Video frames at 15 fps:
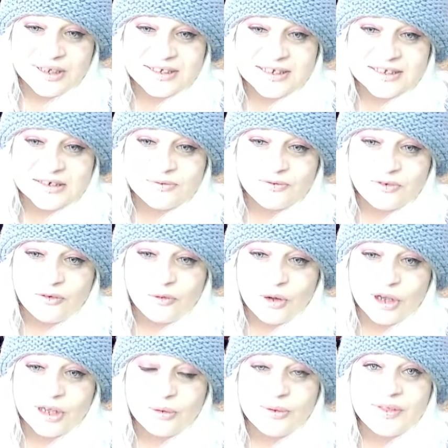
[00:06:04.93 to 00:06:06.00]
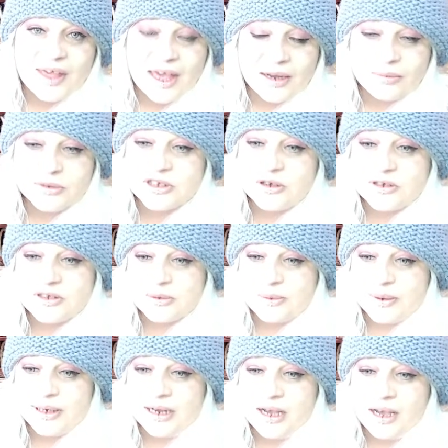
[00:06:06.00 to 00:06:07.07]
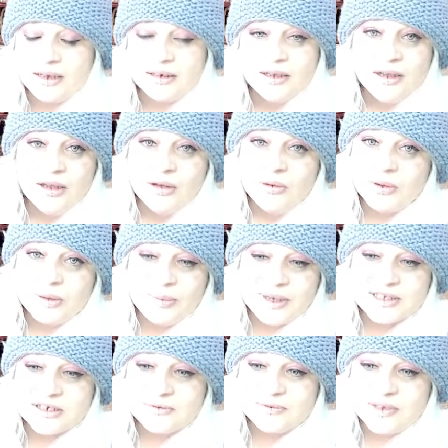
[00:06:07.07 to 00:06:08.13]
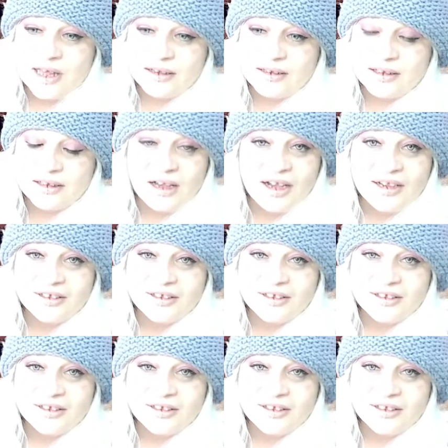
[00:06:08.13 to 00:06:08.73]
that doesn't involve working with animals. Oh, sweetheart. Well, the best of luck.